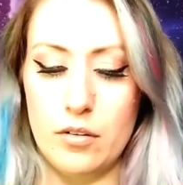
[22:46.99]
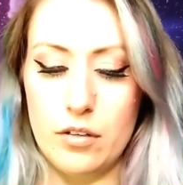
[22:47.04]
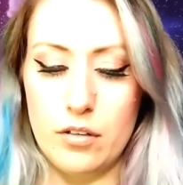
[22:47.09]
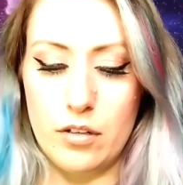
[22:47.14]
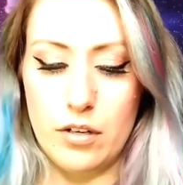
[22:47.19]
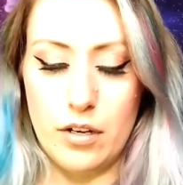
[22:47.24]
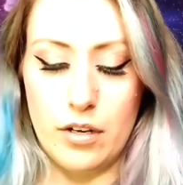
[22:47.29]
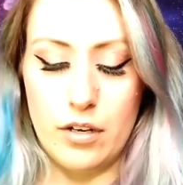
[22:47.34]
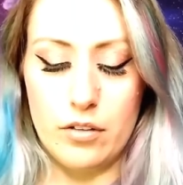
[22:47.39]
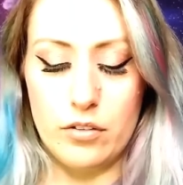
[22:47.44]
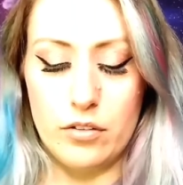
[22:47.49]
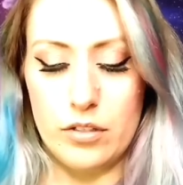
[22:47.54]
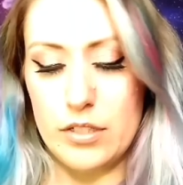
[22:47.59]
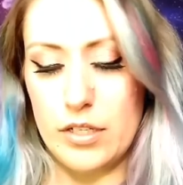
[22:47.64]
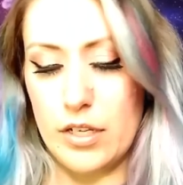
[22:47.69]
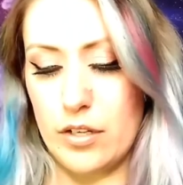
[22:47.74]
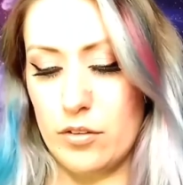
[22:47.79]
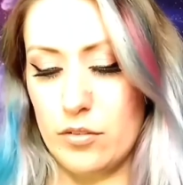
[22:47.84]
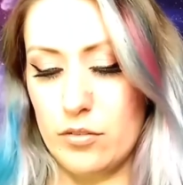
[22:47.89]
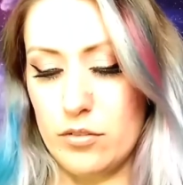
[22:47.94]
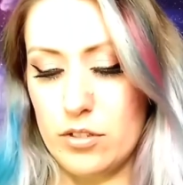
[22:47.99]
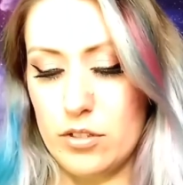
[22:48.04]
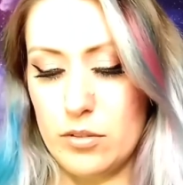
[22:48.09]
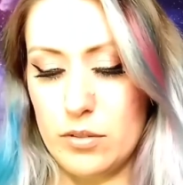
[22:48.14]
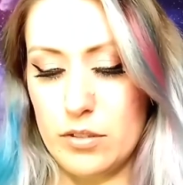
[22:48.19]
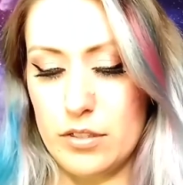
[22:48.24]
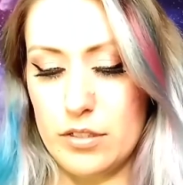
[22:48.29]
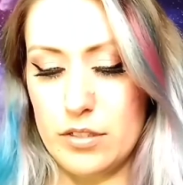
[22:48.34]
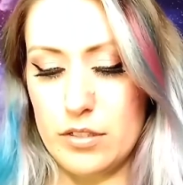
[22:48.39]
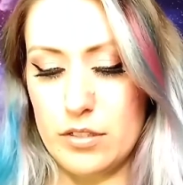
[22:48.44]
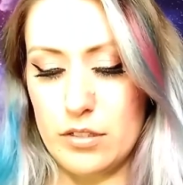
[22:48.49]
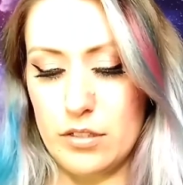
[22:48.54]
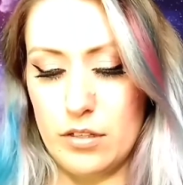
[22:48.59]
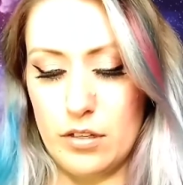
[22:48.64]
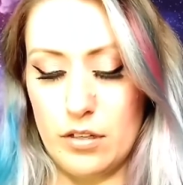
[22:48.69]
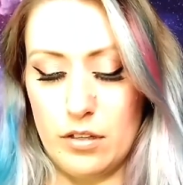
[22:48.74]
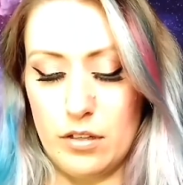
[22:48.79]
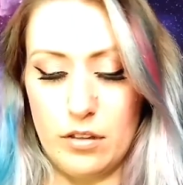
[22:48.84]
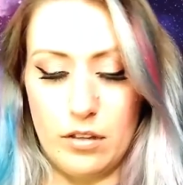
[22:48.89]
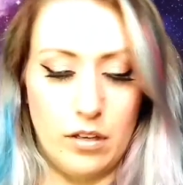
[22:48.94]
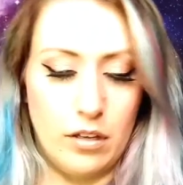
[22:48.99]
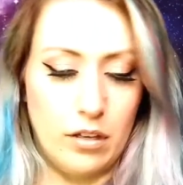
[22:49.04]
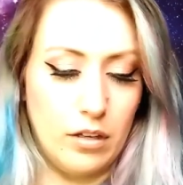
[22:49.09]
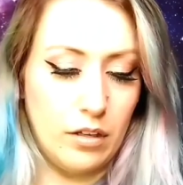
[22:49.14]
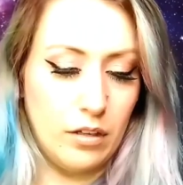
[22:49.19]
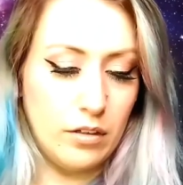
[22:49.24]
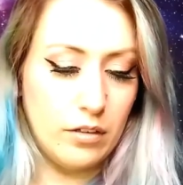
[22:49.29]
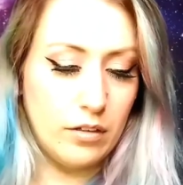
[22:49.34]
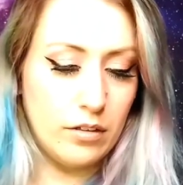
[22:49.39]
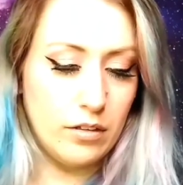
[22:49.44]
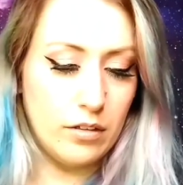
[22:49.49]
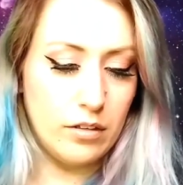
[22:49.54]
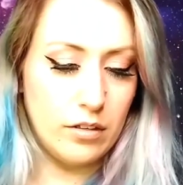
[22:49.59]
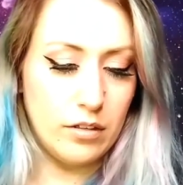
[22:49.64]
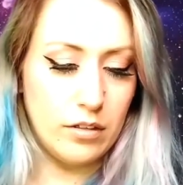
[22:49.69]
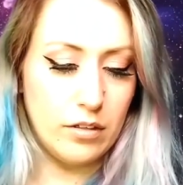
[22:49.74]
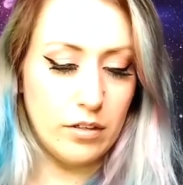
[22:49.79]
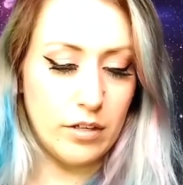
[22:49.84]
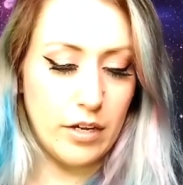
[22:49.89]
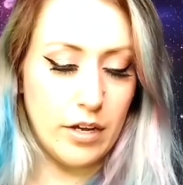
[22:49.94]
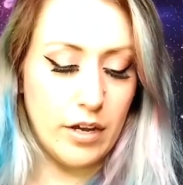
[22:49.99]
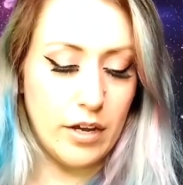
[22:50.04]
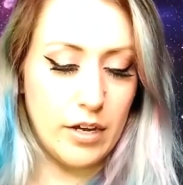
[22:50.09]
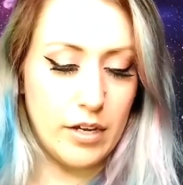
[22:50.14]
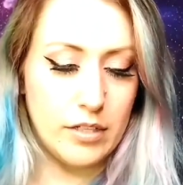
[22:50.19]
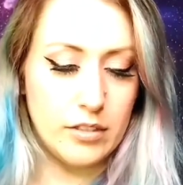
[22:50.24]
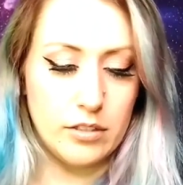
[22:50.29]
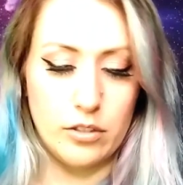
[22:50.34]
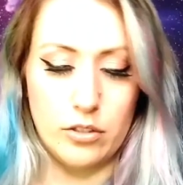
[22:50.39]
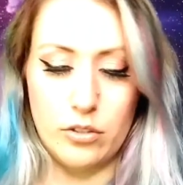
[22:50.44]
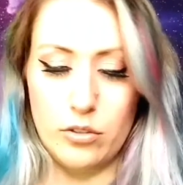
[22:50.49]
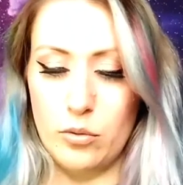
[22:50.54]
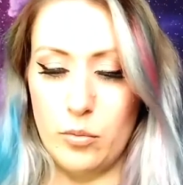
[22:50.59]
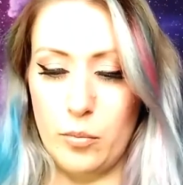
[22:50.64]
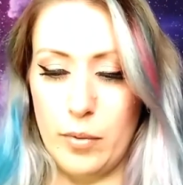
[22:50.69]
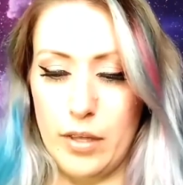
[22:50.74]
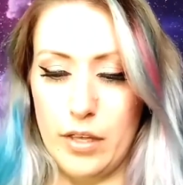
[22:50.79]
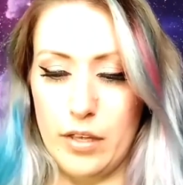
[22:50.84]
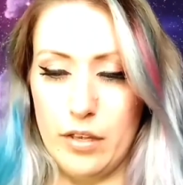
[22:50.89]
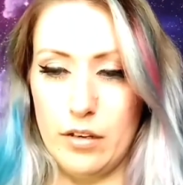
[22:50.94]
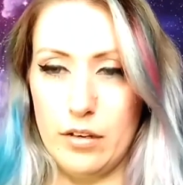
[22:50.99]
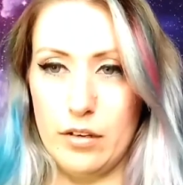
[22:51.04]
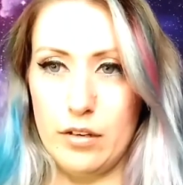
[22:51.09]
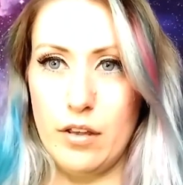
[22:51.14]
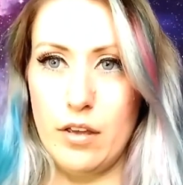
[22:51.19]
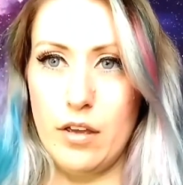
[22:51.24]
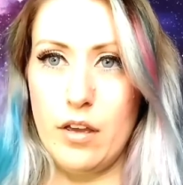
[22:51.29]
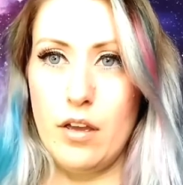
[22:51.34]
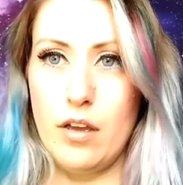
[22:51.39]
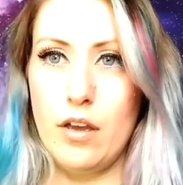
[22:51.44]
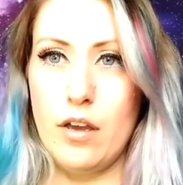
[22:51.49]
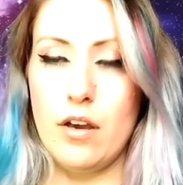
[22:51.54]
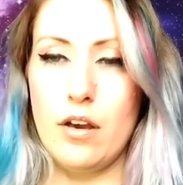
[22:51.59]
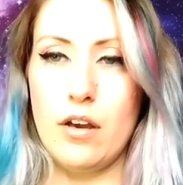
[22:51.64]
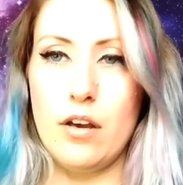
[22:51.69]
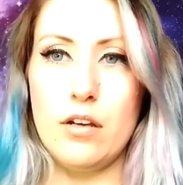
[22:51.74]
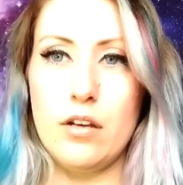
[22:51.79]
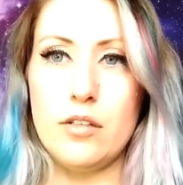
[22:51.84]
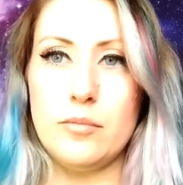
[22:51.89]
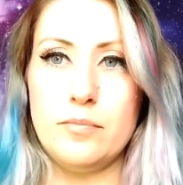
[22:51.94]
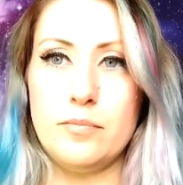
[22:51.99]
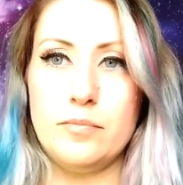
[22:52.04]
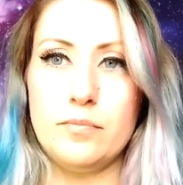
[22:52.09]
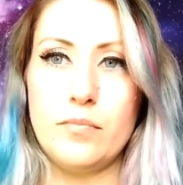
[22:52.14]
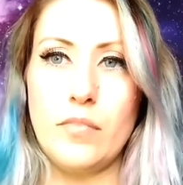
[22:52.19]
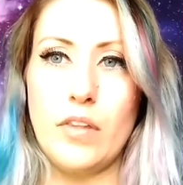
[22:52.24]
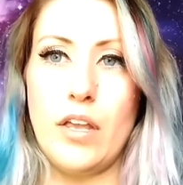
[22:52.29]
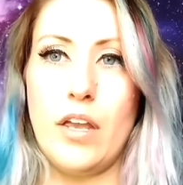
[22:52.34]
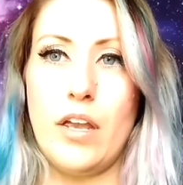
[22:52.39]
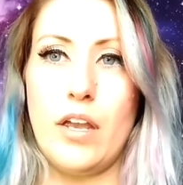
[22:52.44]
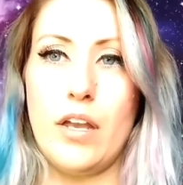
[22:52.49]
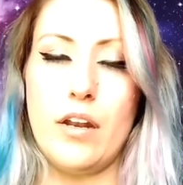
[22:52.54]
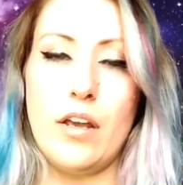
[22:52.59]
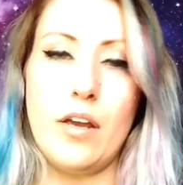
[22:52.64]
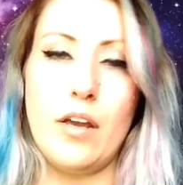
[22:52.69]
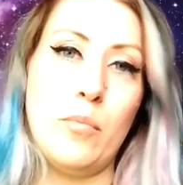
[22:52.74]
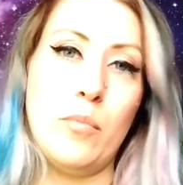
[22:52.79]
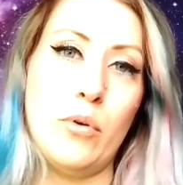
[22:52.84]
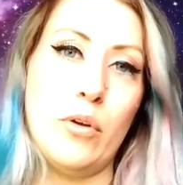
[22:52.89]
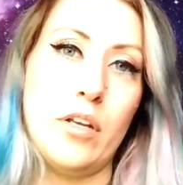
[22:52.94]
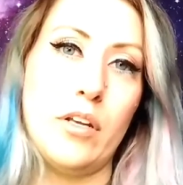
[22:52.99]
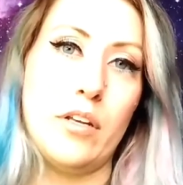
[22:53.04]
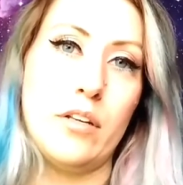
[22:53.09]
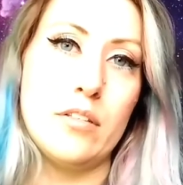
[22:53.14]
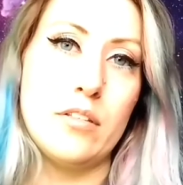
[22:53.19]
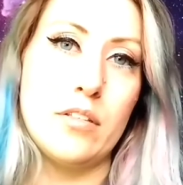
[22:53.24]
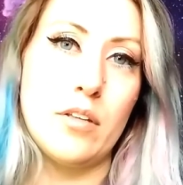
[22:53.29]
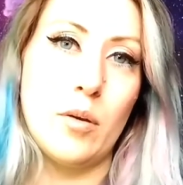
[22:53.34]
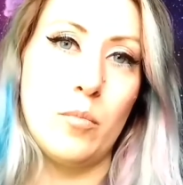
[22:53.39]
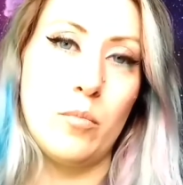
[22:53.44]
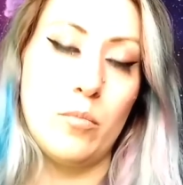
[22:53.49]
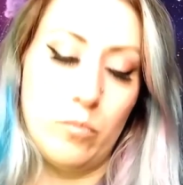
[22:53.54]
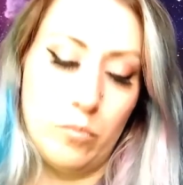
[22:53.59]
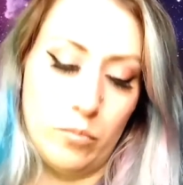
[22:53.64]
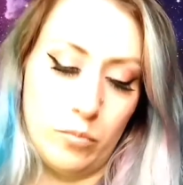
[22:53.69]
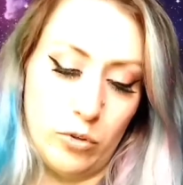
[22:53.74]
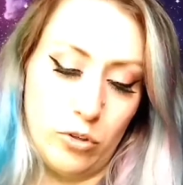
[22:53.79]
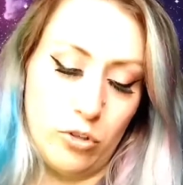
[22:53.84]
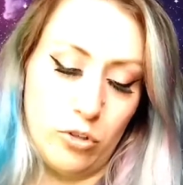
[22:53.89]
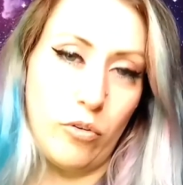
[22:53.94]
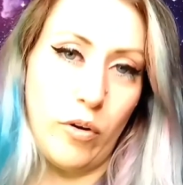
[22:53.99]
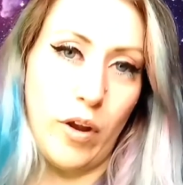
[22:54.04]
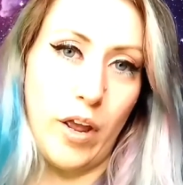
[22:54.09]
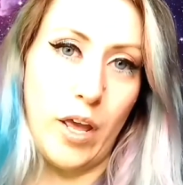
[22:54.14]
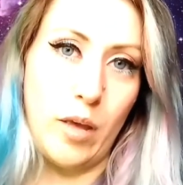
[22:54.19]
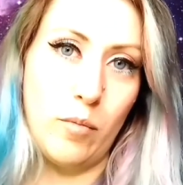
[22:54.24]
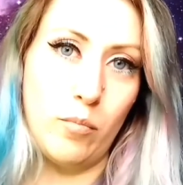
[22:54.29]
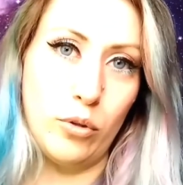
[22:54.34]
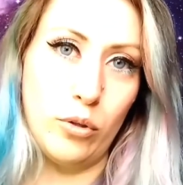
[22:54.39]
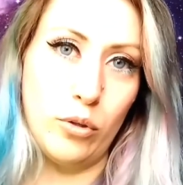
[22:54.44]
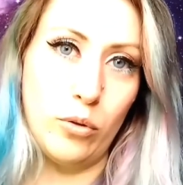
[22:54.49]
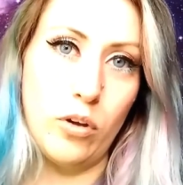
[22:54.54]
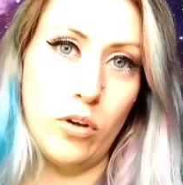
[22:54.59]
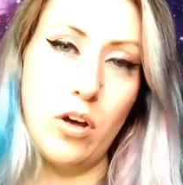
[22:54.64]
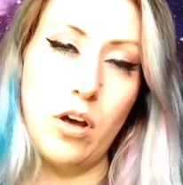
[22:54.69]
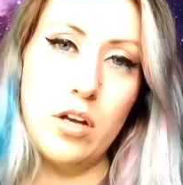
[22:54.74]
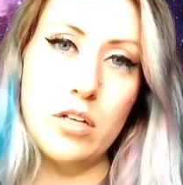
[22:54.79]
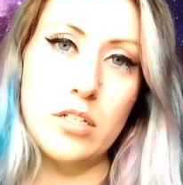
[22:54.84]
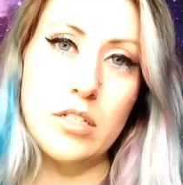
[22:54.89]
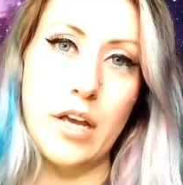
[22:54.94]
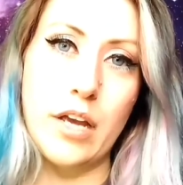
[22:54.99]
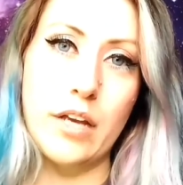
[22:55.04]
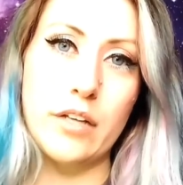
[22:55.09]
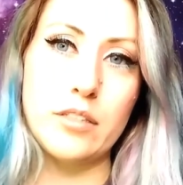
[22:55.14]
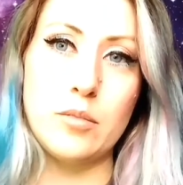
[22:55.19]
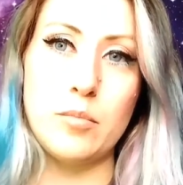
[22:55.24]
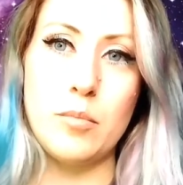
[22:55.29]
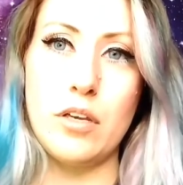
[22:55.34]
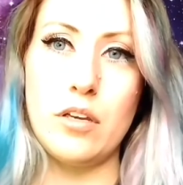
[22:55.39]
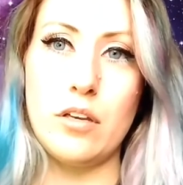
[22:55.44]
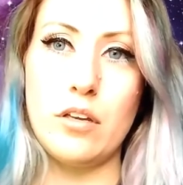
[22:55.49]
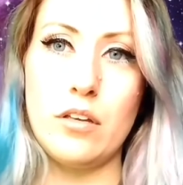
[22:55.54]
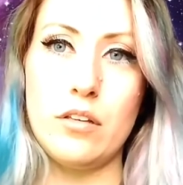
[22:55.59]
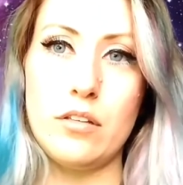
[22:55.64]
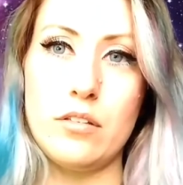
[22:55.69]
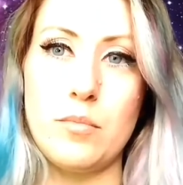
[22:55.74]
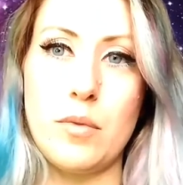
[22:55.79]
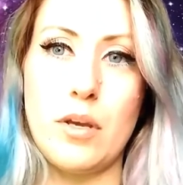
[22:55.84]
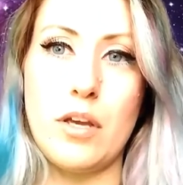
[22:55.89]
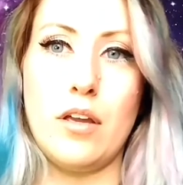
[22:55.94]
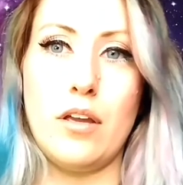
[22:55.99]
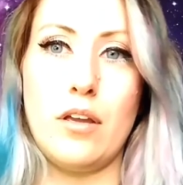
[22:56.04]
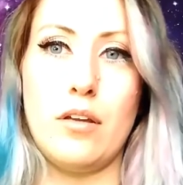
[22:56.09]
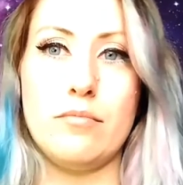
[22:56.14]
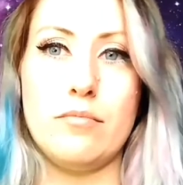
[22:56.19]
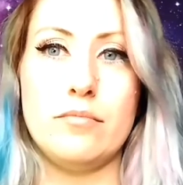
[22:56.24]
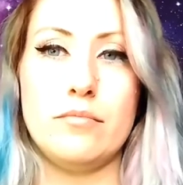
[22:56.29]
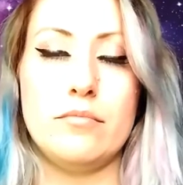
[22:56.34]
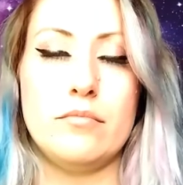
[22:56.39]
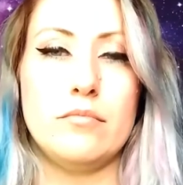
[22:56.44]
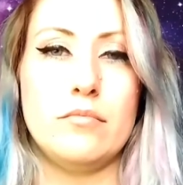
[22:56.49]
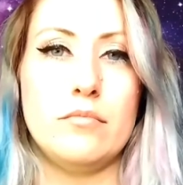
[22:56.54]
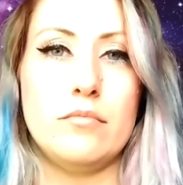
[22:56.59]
I'm gonna kind of look down so you can see the eyes a little bit, and I put in some gray blue contacts because my